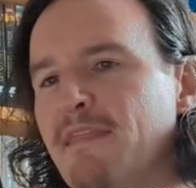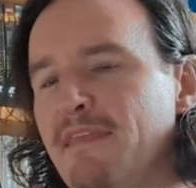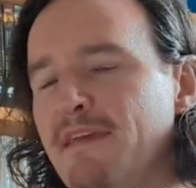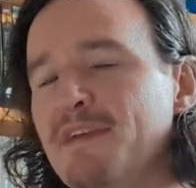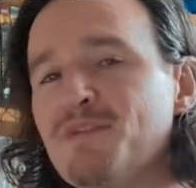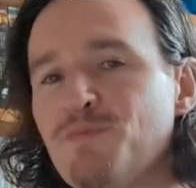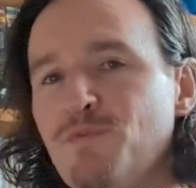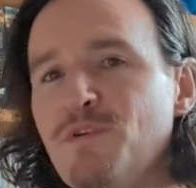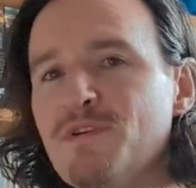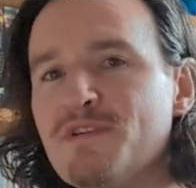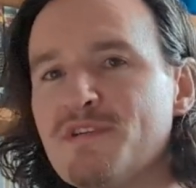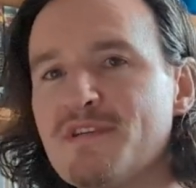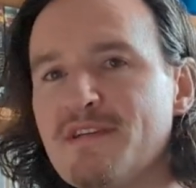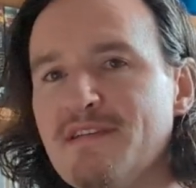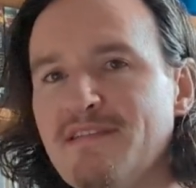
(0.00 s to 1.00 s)
This
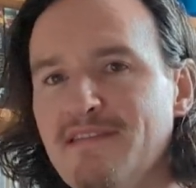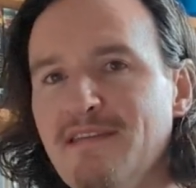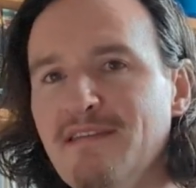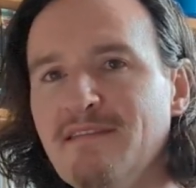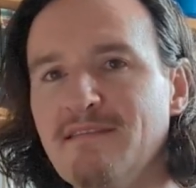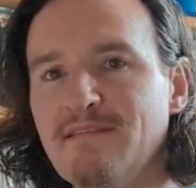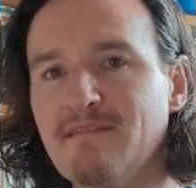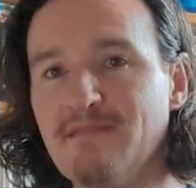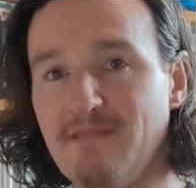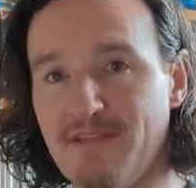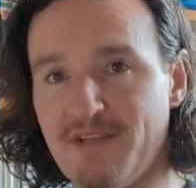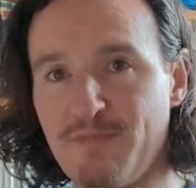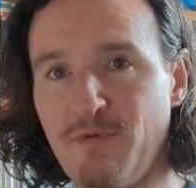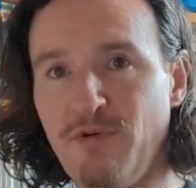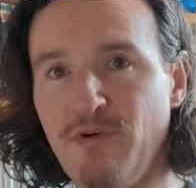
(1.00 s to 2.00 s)
was, indeed,
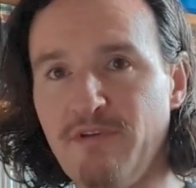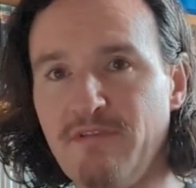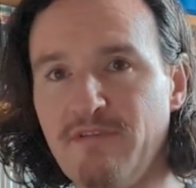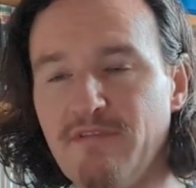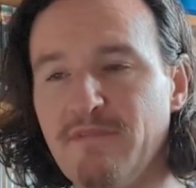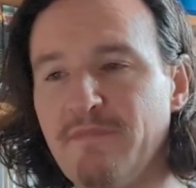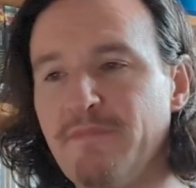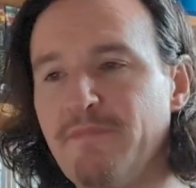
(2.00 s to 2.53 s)
the spot.